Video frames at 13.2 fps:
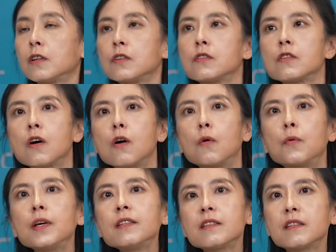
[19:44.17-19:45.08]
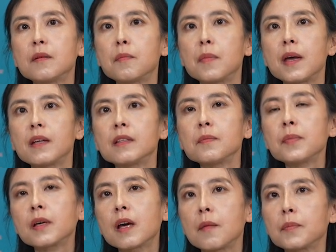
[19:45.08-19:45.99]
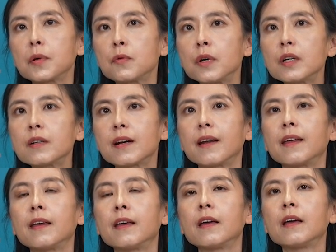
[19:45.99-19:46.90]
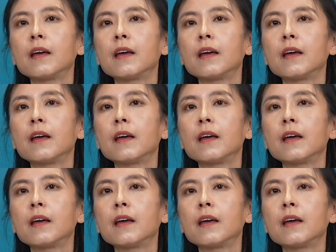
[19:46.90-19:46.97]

So with the demand pick up quickly,